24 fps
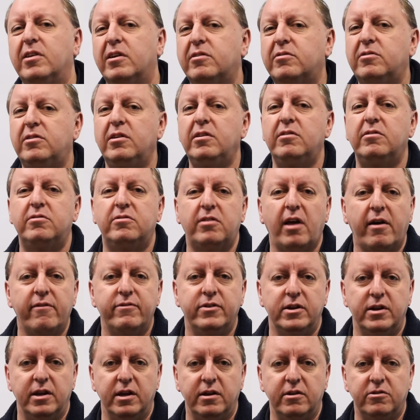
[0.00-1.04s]
60s,
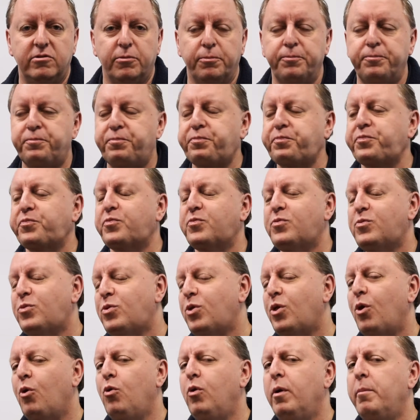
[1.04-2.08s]
70s
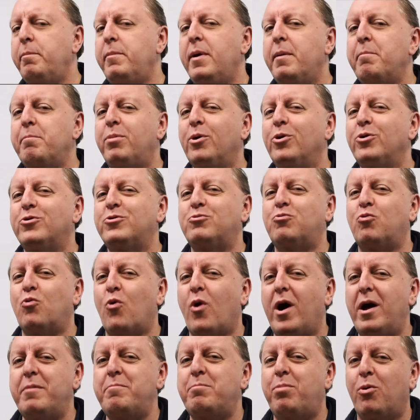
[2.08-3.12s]
remembers
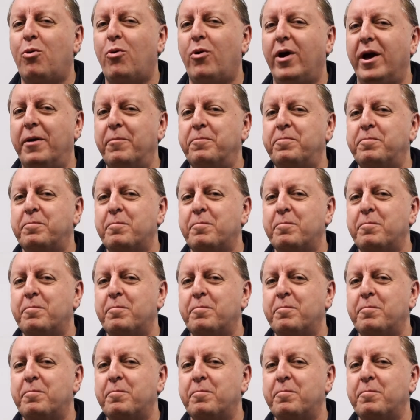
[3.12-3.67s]
one point.